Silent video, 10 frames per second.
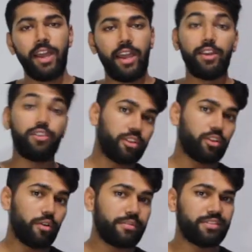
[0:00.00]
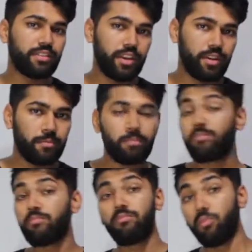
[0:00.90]
And New Zealand obviously
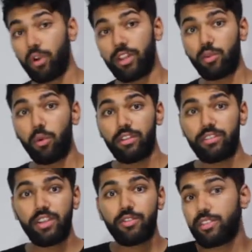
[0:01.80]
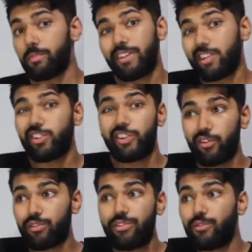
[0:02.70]
wanting to win the series and potentially
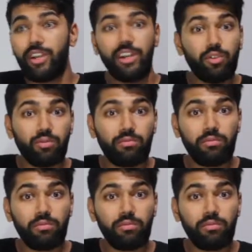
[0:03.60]
go 3-0.